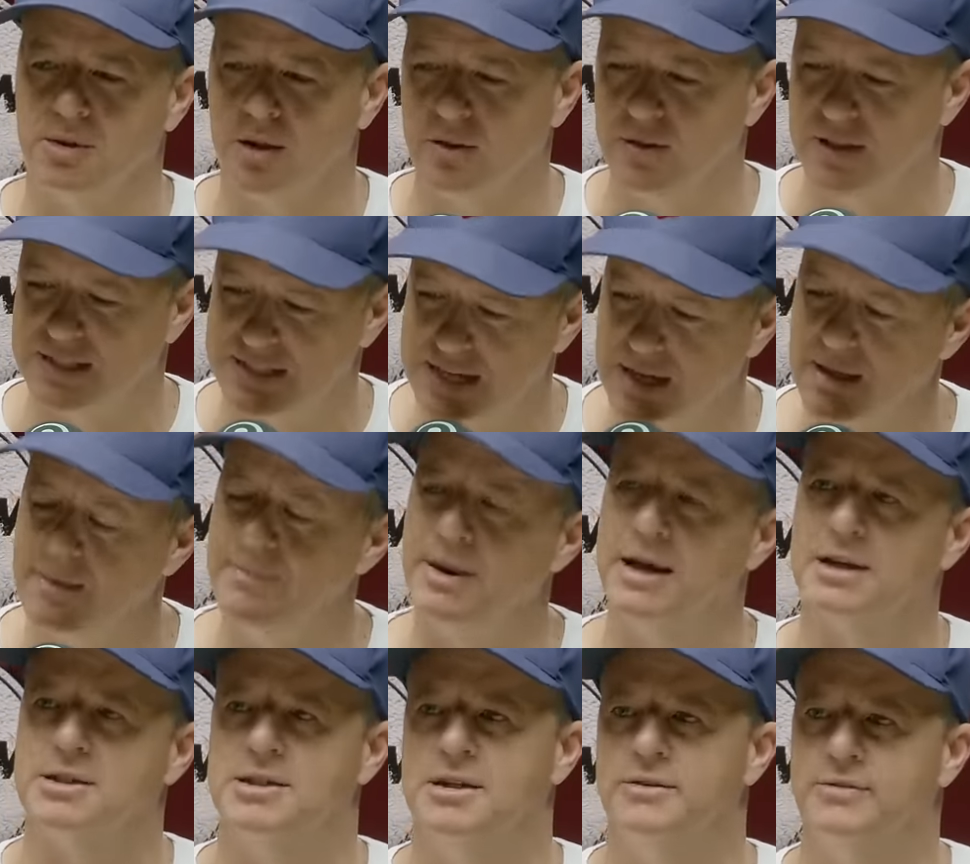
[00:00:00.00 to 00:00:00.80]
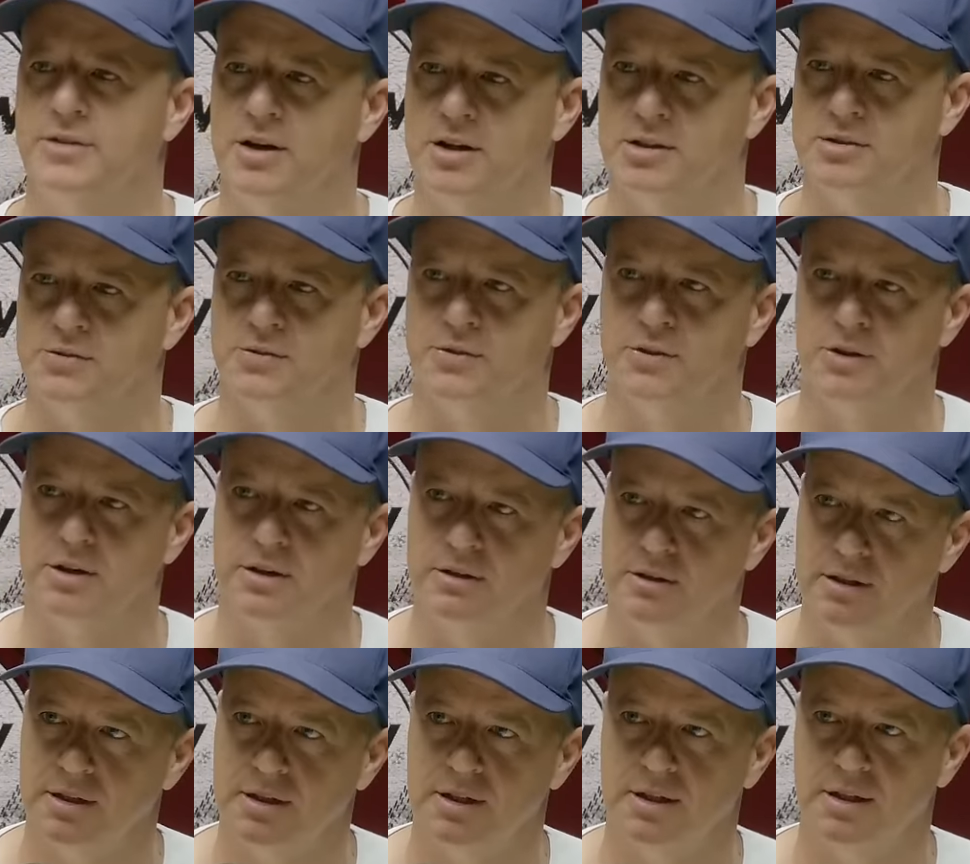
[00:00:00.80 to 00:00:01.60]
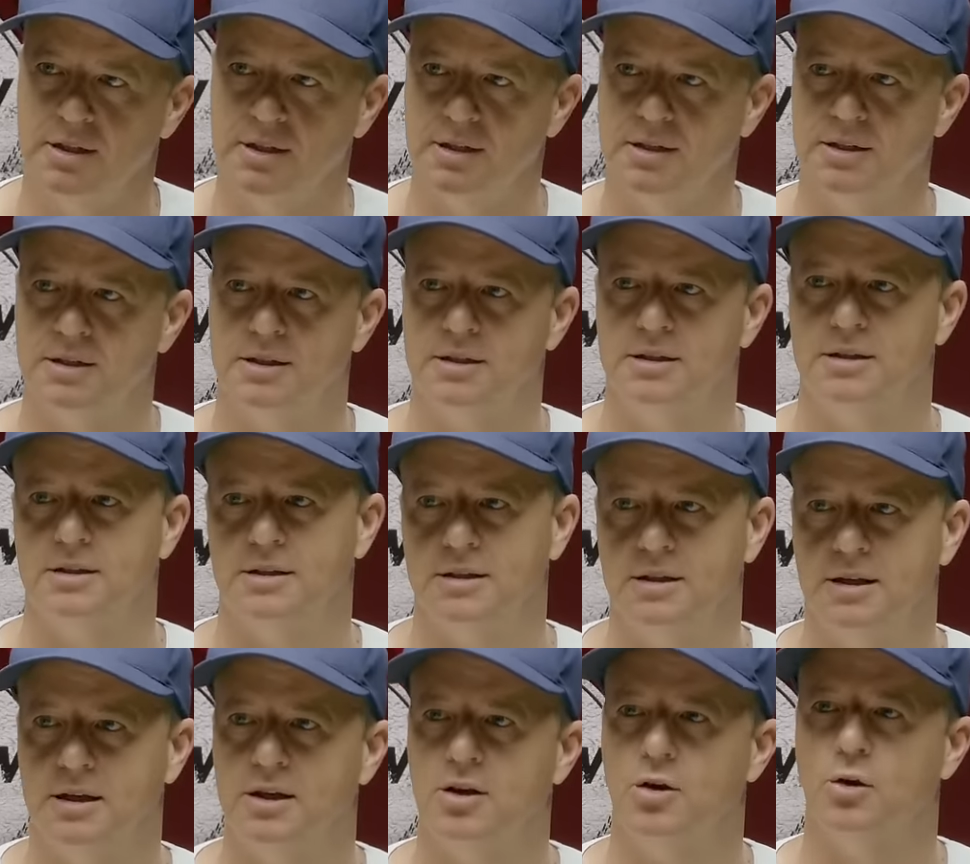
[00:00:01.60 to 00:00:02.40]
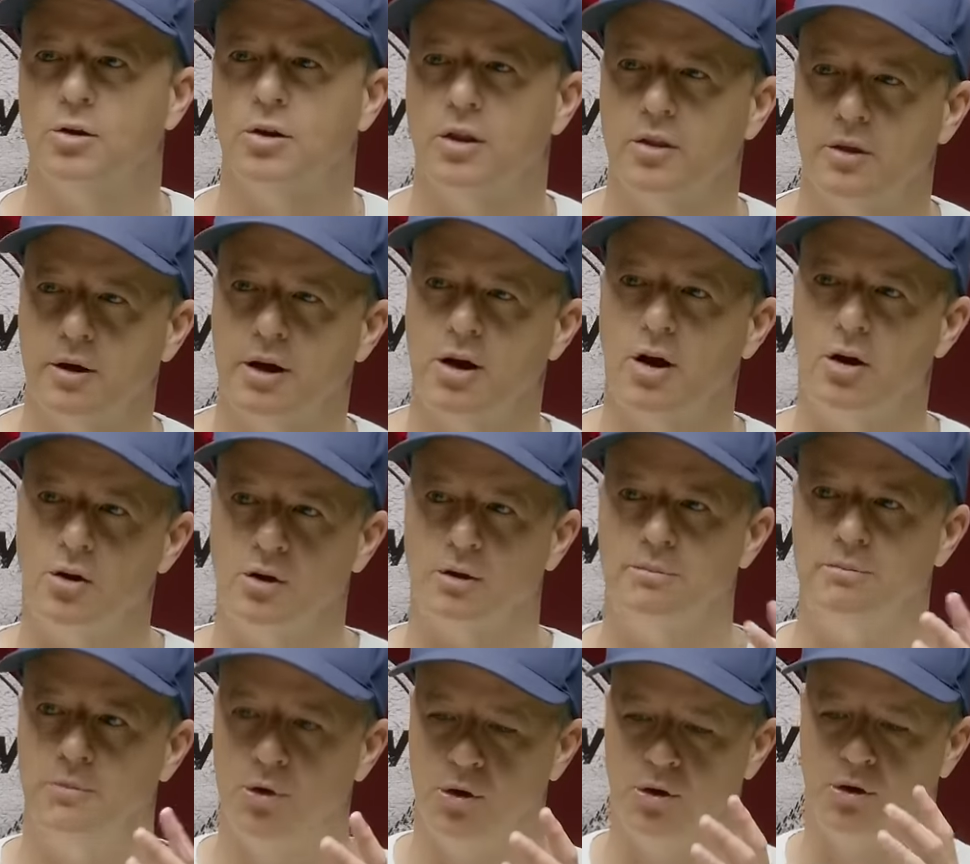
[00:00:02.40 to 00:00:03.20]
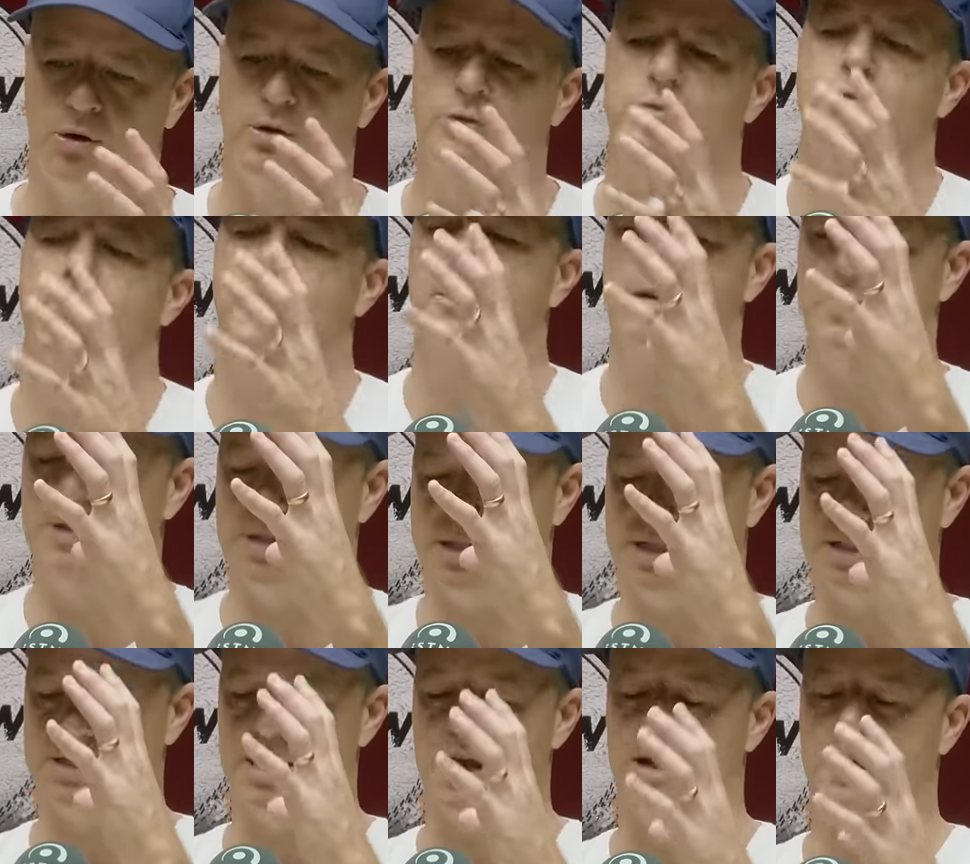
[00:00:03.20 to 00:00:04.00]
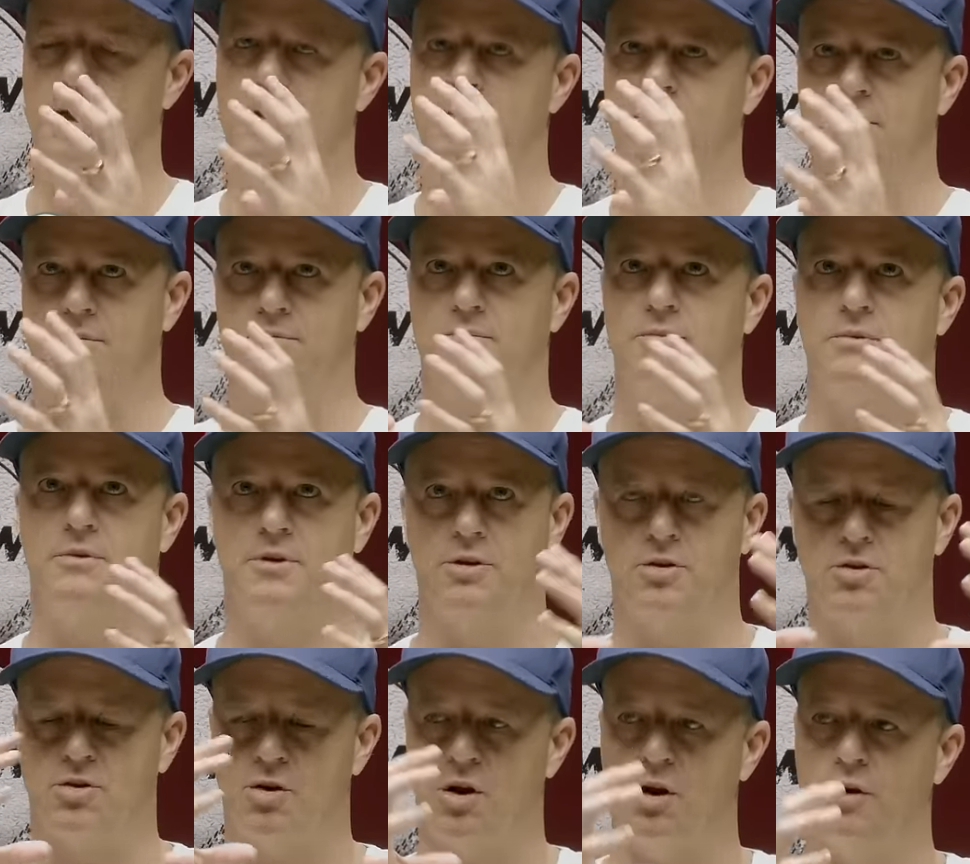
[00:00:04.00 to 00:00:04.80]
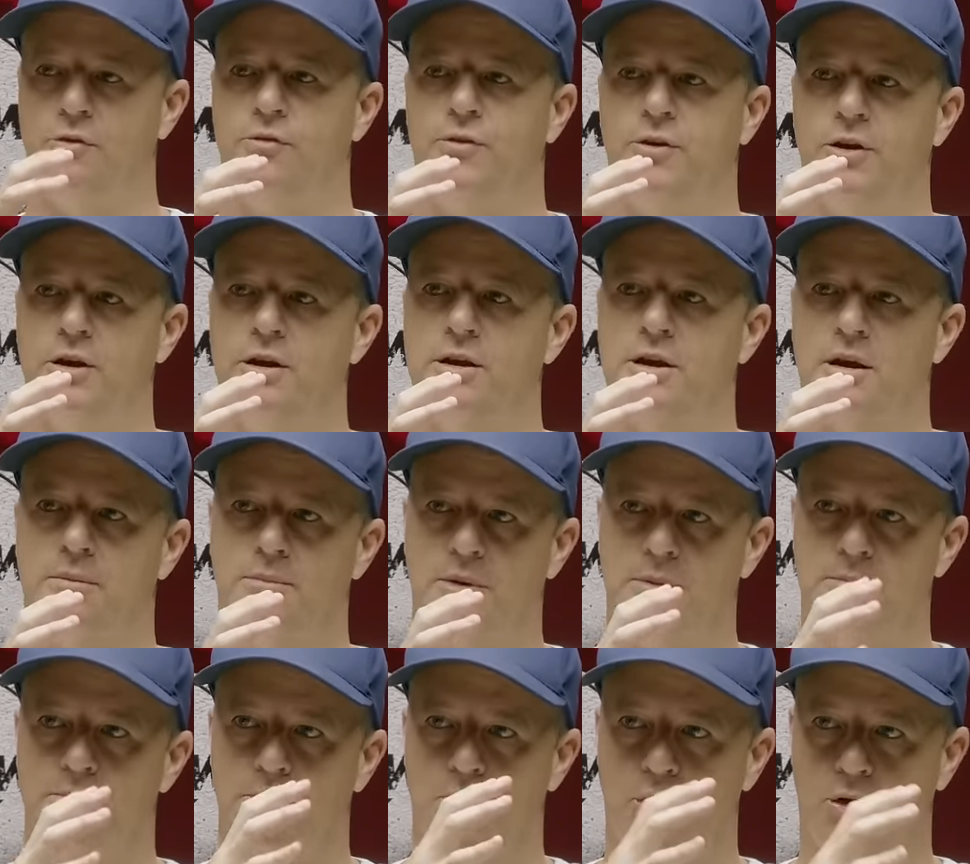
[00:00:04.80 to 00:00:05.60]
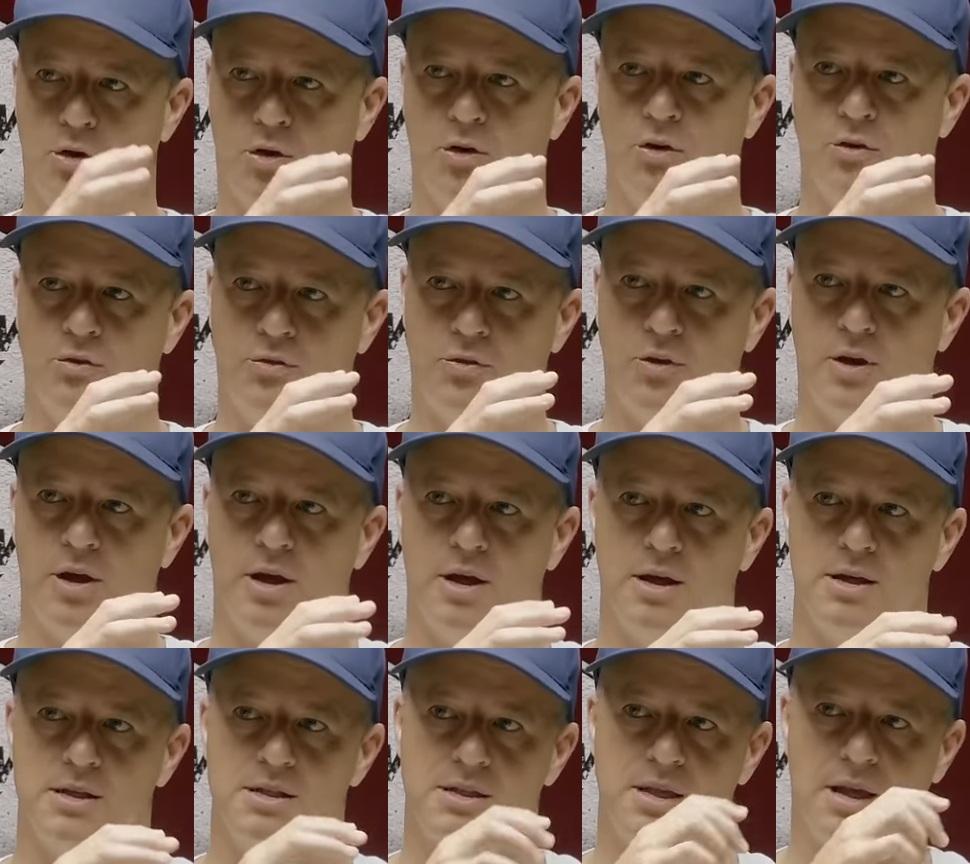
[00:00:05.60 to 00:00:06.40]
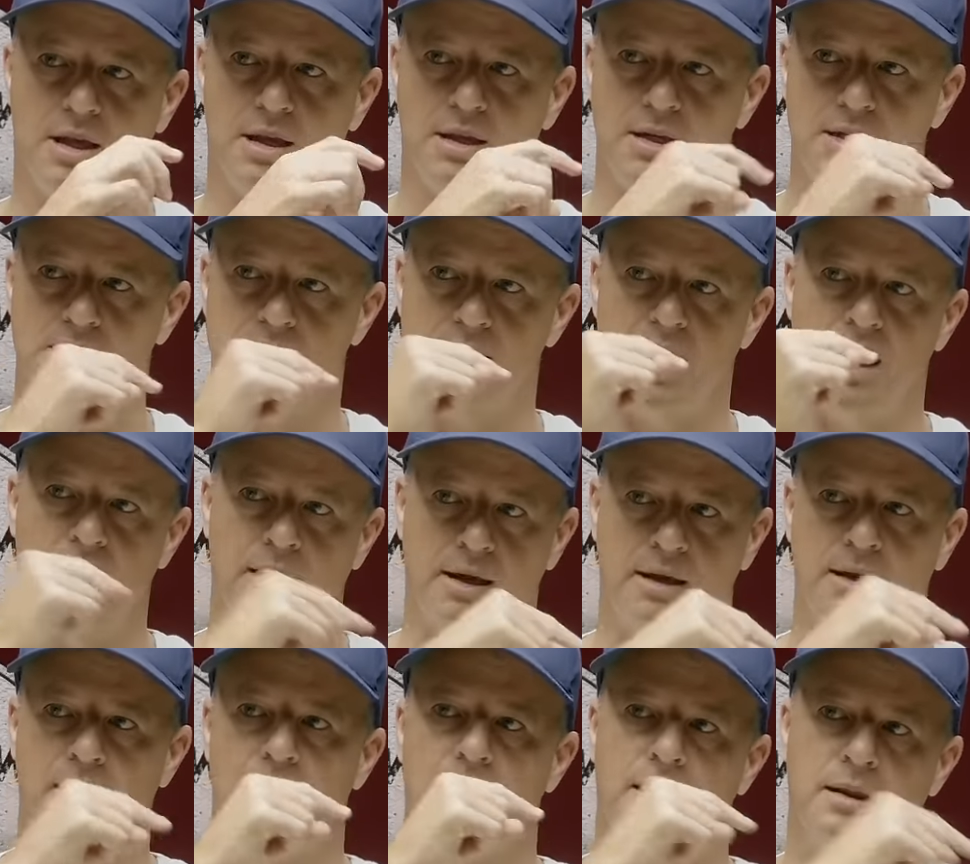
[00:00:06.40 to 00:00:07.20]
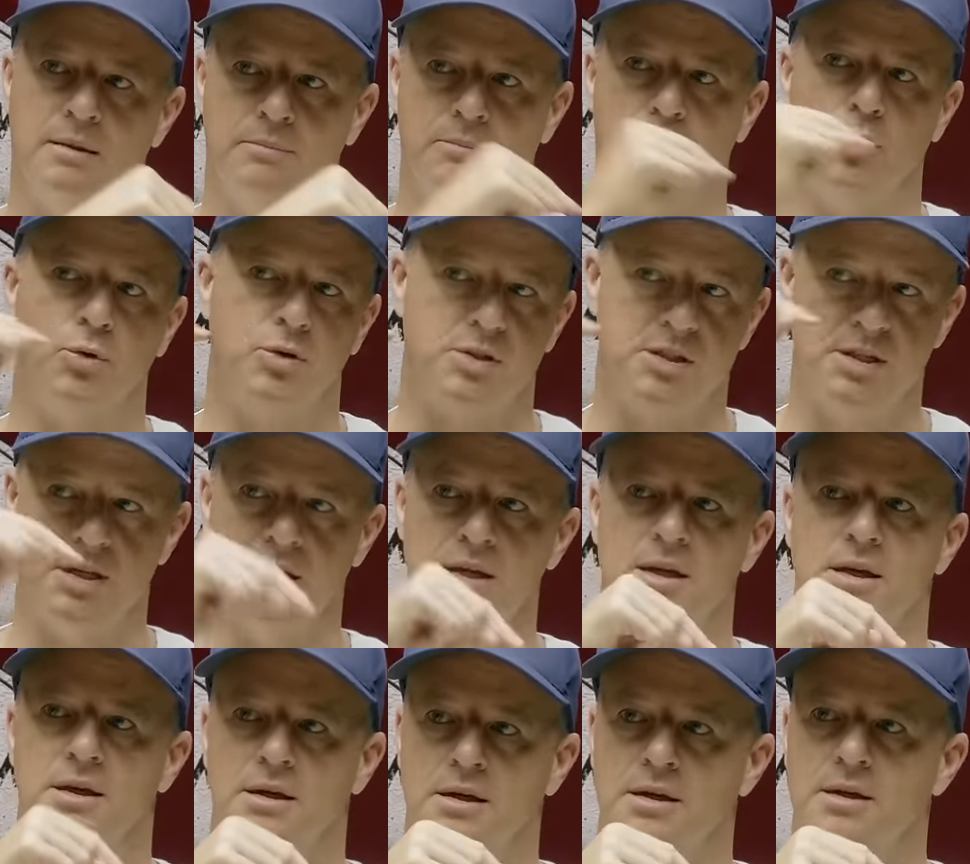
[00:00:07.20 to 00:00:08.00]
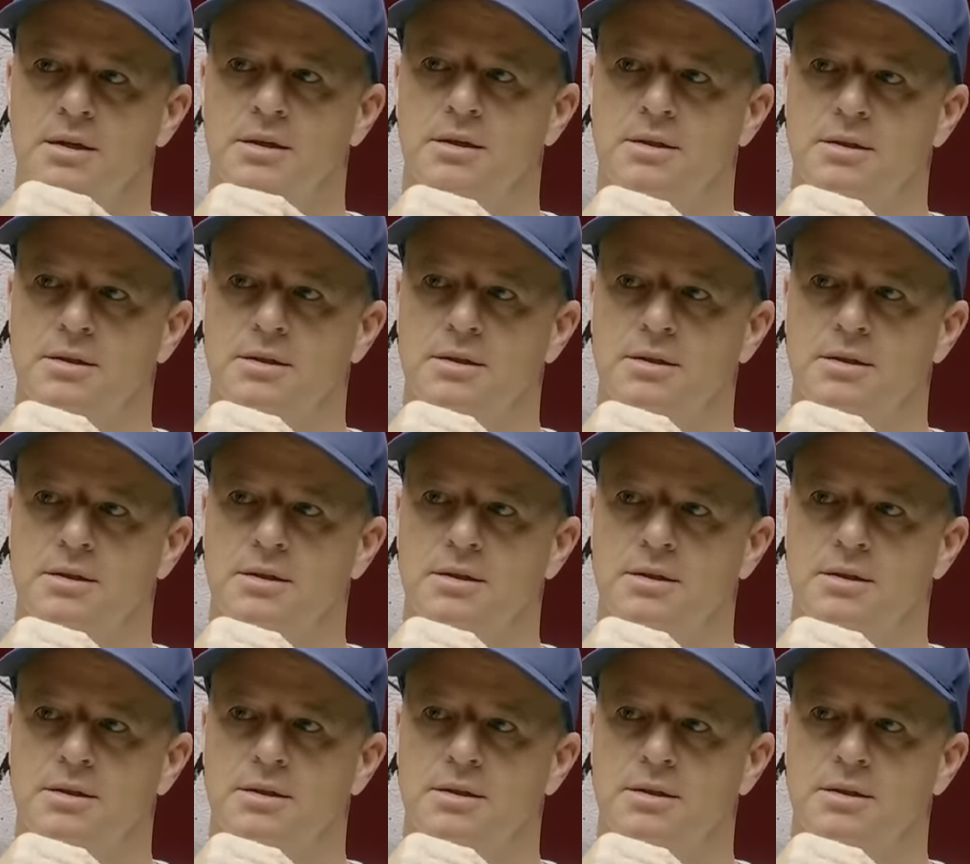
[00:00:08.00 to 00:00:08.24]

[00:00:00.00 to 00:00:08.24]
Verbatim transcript: Like the team actually votes for it. Well, what, call what it the golden merv, and the stat and the, the trophy can be Merv sticking his tongue into Alan Border's ear.